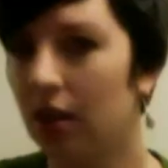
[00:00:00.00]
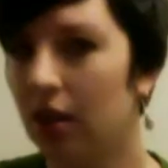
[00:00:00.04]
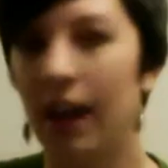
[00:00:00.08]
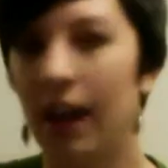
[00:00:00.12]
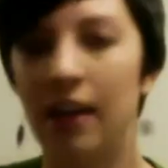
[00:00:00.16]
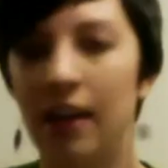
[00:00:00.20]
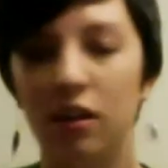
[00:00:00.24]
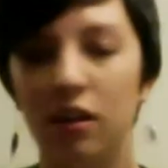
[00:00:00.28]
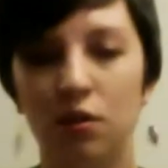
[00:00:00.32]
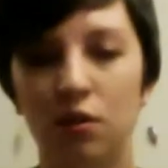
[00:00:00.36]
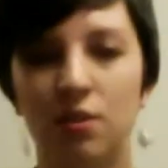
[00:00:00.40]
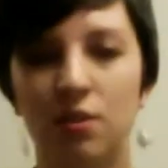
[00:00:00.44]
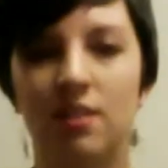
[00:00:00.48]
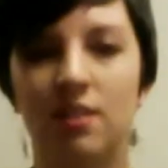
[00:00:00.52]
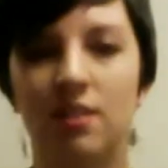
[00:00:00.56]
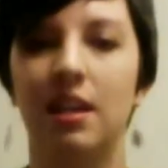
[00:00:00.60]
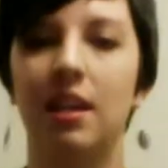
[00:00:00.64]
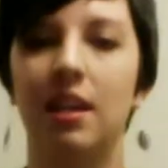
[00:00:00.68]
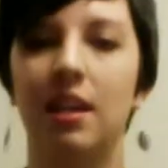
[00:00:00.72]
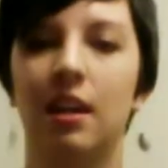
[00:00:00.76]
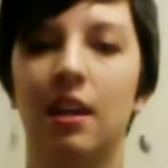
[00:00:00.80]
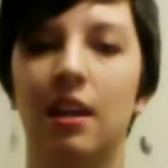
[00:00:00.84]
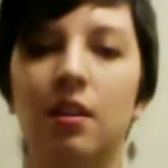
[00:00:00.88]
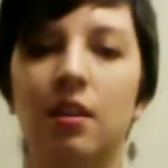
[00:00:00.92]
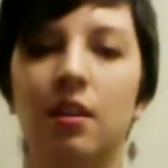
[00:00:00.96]
And you
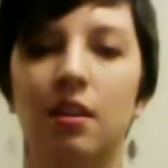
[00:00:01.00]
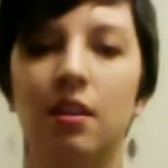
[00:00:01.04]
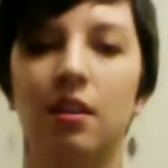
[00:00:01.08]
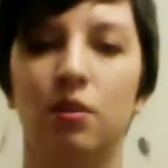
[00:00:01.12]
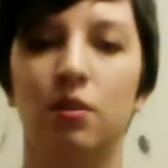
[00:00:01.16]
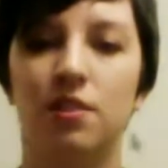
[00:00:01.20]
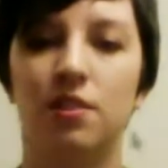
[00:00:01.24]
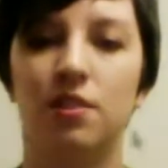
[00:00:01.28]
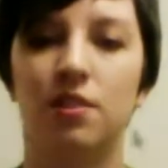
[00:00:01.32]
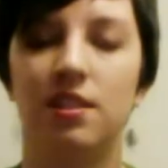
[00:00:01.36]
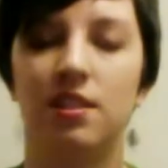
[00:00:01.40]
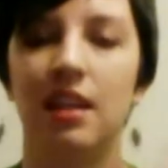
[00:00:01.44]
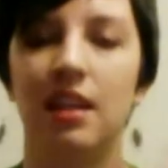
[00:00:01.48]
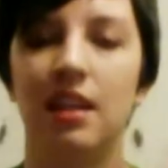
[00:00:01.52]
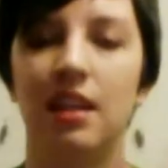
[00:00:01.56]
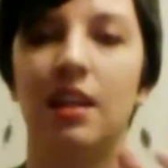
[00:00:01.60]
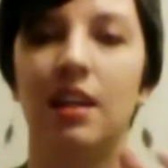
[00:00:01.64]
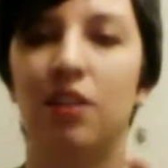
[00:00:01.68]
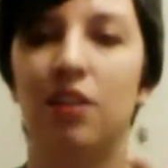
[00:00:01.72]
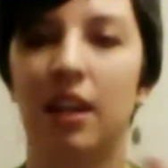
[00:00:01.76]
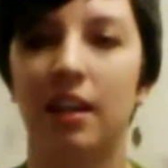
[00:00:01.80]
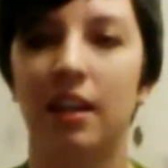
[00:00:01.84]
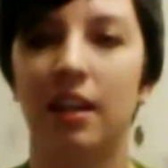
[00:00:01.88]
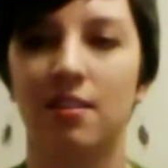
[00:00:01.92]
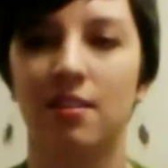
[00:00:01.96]
see it. You see
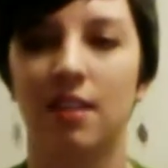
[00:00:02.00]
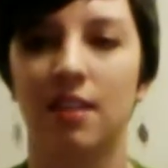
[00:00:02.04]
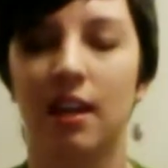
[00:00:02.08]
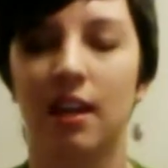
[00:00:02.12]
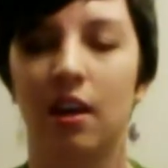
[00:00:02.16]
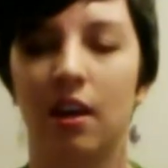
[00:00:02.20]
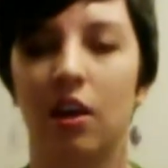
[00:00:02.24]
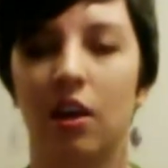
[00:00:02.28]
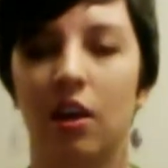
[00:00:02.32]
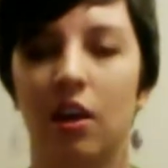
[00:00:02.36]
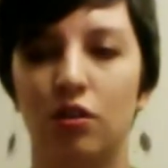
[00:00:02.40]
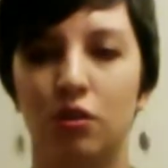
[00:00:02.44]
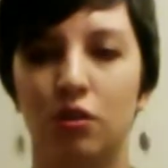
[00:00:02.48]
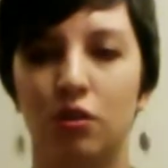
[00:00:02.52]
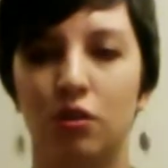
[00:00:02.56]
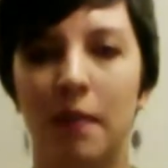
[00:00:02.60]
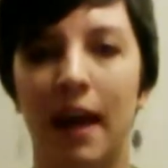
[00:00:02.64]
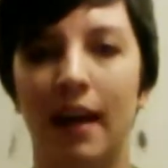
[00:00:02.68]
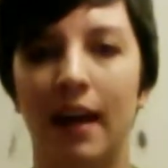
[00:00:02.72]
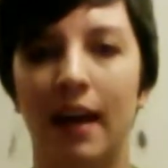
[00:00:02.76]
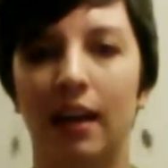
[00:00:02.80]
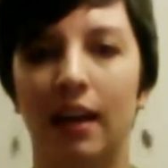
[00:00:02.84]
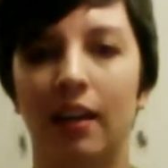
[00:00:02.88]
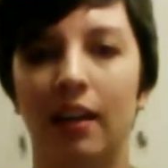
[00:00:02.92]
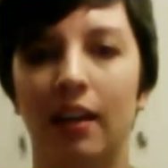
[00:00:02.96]
things that are
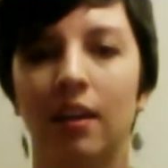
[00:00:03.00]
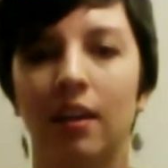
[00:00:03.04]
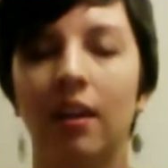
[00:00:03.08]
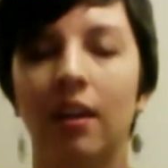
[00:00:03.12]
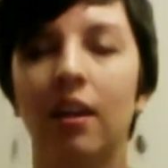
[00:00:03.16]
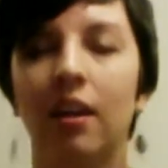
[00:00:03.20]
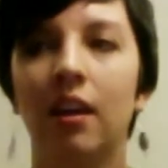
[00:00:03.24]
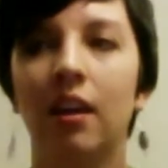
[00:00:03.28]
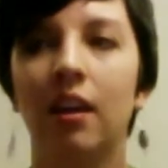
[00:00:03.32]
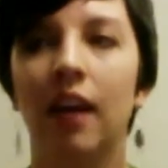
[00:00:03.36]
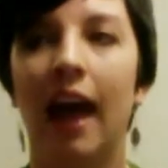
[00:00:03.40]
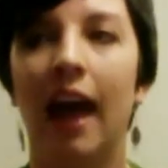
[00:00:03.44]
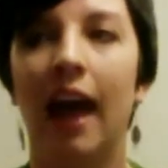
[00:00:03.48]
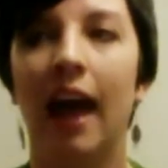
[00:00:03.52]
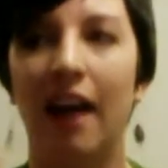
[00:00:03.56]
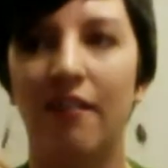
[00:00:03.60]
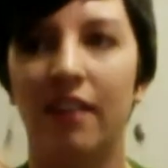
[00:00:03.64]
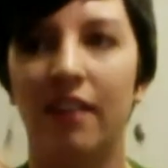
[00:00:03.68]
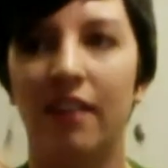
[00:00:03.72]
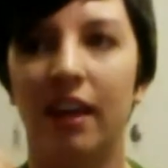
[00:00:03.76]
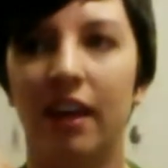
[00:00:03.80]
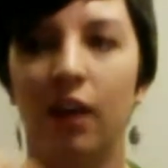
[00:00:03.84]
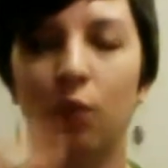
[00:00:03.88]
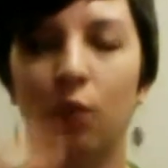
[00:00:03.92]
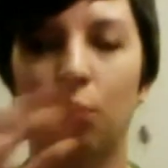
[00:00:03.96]
traumatic
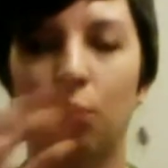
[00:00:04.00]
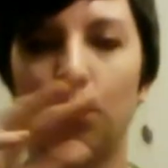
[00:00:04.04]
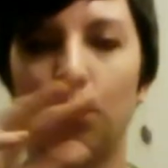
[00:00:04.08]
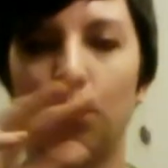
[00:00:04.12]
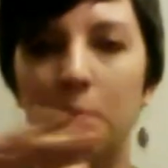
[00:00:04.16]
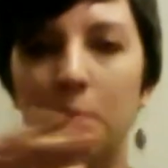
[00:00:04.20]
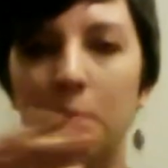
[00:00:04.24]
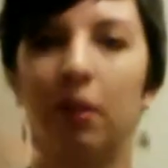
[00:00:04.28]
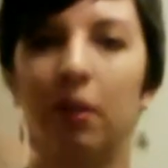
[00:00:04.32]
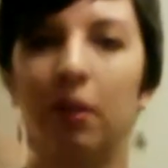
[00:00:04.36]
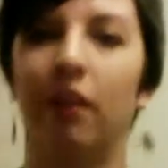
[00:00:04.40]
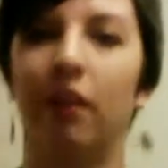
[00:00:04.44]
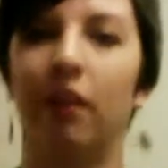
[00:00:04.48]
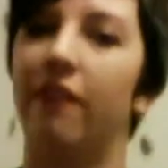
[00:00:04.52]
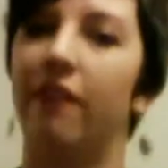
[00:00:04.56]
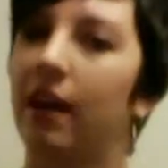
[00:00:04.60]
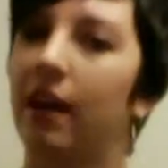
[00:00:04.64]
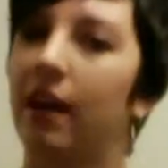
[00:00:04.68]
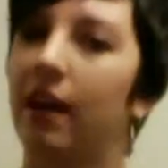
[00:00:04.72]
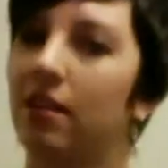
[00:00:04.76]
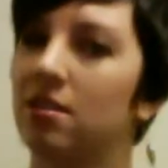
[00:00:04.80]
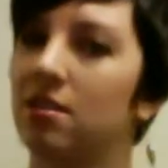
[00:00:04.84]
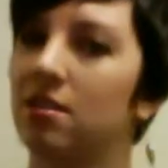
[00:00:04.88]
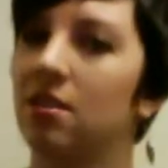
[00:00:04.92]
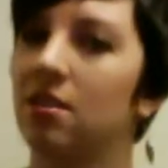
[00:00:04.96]
having ripple
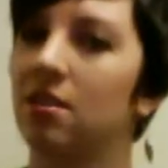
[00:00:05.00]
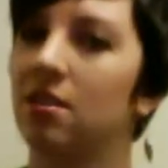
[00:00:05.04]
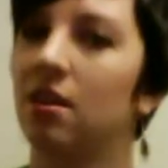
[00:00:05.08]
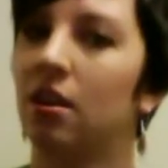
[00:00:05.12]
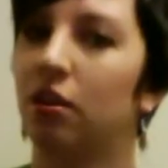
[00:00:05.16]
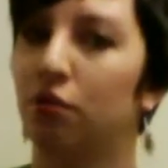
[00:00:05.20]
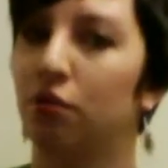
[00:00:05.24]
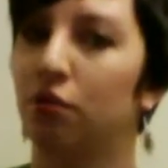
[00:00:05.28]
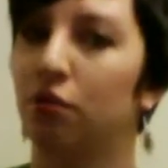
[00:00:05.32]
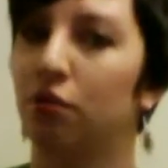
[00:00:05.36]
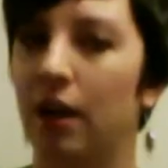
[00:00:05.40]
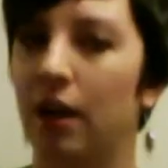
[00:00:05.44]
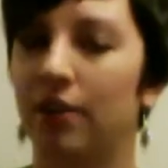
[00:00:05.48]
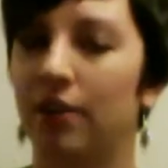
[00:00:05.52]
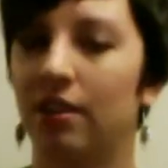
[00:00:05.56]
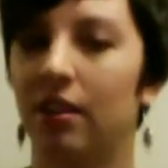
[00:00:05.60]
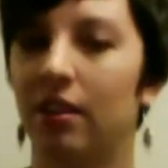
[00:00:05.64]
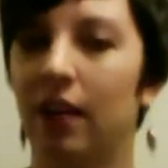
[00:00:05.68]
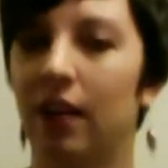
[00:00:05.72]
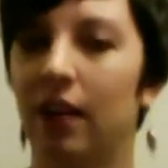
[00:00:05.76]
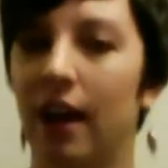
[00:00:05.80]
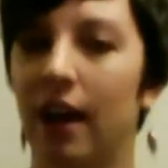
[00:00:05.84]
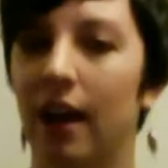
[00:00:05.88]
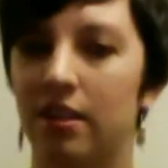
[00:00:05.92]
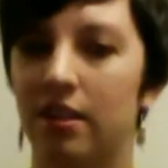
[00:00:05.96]
effects throughout the
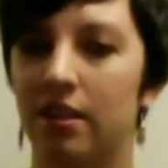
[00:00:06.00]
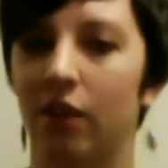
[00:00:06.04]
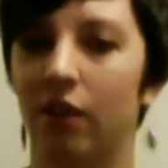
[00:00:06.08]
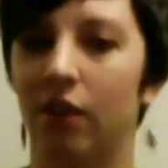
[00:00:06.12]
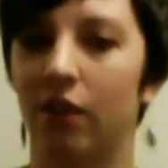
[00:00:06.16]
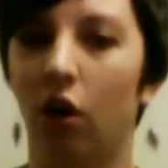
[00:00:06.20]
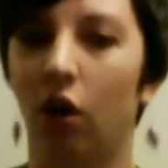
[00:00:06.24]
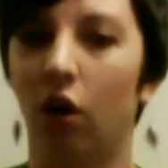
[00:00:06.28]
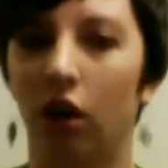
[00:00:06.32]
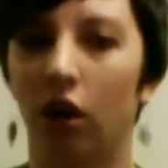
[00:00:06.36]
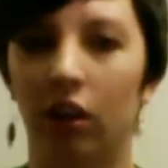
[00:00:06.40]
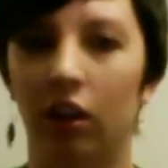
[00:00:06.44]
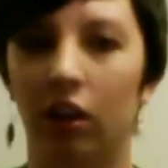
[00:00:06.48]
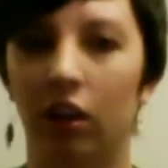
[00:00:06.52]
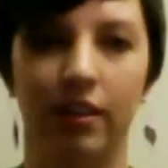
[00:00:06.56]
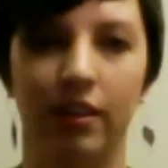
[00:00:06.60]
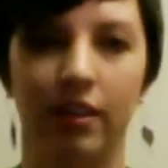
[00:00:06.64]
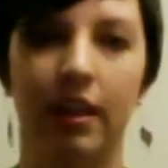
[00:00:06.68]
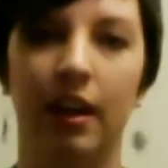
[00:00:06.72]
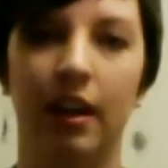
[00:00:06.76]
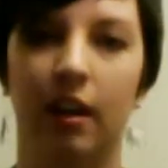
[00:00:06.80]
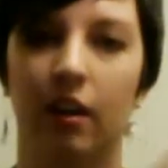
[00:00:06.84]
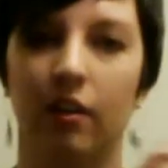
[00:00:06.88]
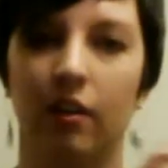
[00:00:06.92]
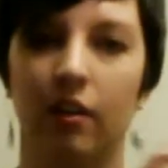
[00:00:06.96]
lives of all of the
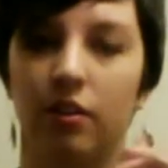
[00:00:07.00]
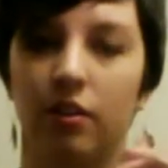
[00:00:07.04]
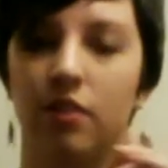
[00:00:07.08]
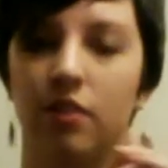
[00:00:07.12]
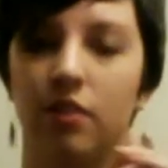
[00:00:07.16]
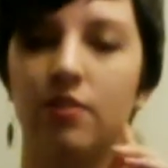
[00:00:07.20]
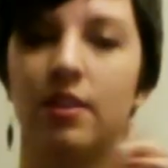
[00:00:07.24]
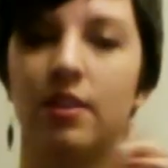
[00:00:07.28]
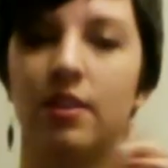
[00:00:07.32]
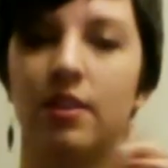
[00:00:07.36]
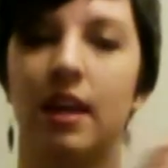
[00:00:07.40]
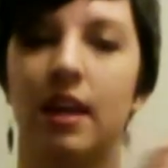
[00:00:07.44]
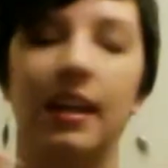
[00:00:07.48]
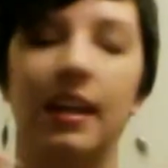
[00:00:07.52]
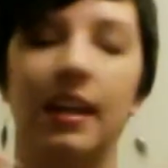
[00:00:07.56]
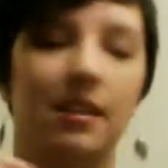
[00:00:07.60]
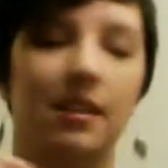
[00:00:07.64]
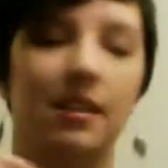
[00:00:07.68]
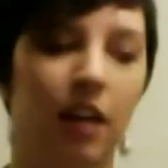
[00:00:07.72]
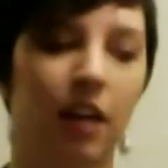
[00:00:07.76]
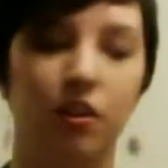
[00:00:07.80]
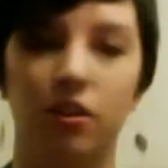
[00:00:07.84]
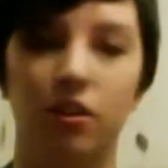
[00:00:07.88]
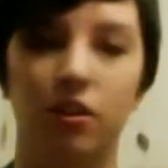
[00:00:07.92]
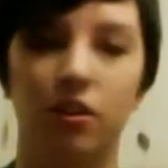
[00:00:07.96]
characters. And it
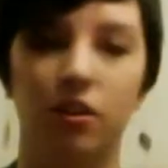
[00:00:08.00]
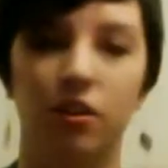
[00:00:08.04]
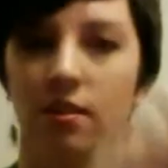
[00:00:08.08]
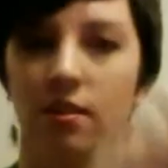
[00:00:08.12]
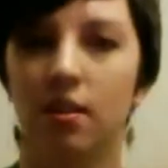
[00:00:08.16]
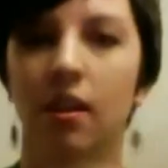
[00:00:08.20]
touches